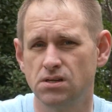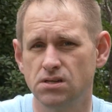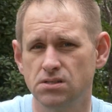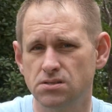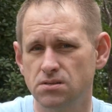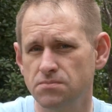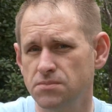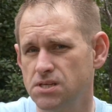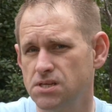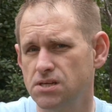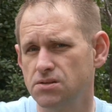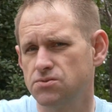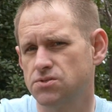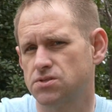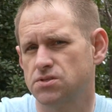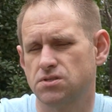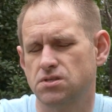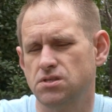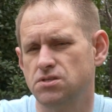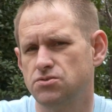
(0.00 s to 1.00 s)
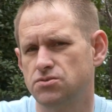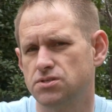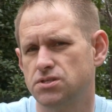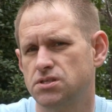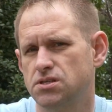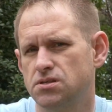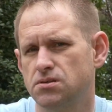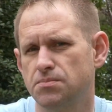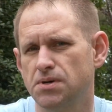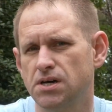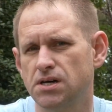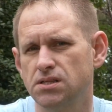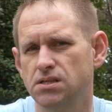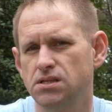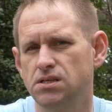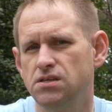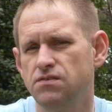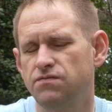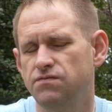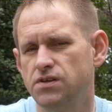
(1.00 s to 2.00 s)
Something else that's interesting about the